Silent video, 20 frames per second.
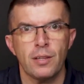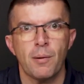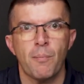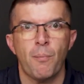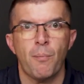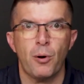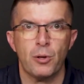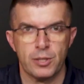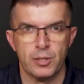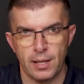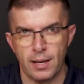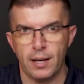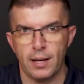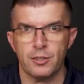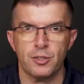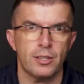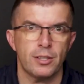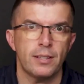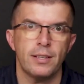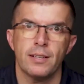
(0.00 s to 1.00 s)
past
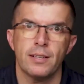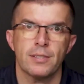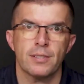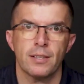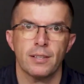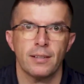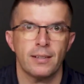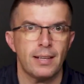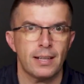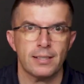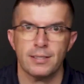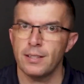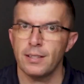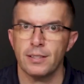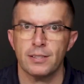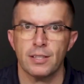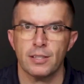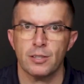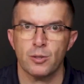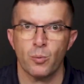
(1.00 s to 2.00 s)
100 years. Doesn't
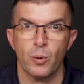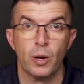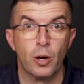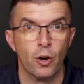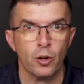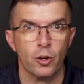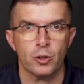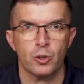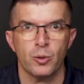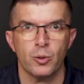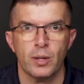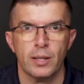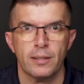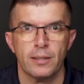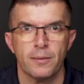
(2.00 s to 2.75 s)
exist. We can't do it.